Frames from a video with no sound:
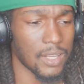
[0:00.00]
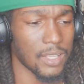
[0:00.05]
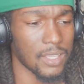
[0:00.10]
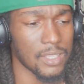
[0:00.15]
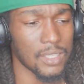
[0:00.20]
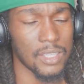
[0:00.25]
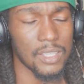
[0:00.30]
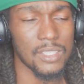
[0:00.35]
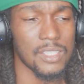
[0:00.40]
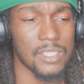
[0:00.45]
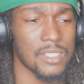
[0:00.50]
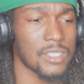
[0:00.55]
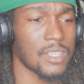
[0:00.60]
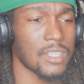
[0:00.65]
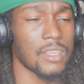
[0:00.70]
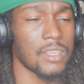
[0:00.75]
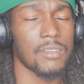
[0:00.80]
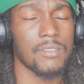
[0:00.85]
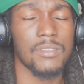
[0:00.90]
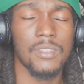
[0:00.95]
It just
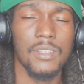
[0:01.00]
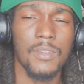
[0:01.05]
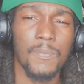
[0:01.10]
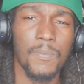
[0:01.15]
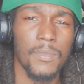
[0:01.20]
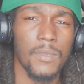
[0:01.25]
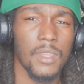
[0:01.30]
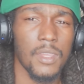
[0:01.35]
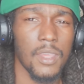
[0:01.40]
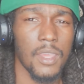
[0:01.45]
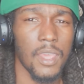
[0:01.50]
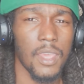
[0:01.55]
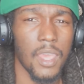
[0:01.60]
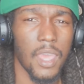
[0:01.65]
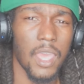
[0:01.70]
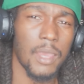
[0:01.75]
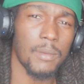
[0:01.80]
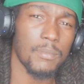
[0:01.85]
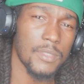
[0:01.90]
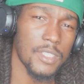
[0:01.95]
gives
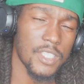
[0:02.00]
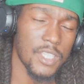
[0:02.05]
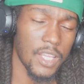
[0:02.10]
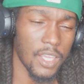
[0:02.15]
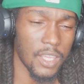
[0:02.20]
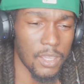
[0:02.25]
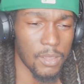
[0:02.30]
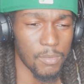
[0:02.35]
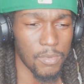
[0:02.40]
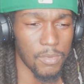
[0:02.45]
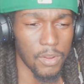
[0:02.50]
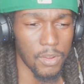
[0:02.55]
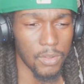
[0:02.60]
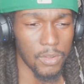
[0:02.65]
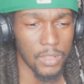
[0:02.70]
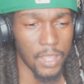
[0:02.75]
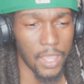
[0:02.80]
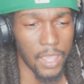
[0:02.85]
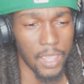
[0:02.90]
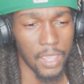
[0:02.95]
MJ, bro.
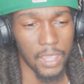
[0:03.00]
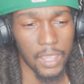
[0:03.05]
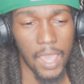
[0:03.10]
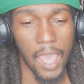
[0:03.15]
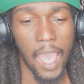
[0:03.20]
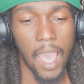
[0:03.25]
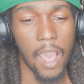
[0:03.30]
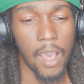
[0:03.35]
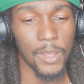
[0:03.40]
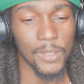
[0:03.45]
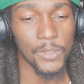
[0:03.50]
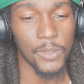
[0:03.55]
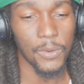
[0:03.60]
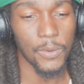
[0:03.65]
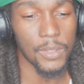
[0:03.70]
Like, I don't know.